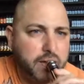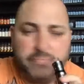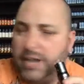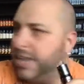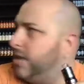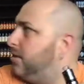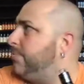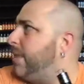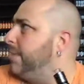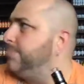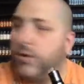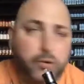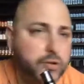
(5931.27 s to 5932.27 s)
My my
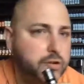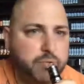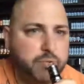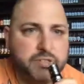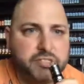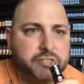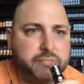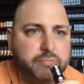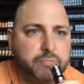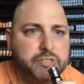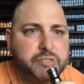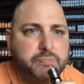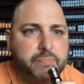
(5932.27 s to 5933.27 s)
polar was
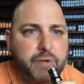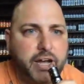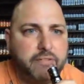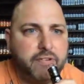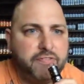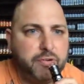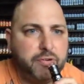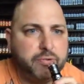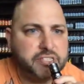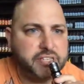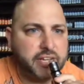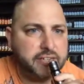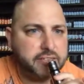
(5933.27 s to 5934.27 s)
was uh, reviewer
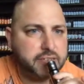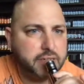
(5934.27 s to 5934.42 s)
sent.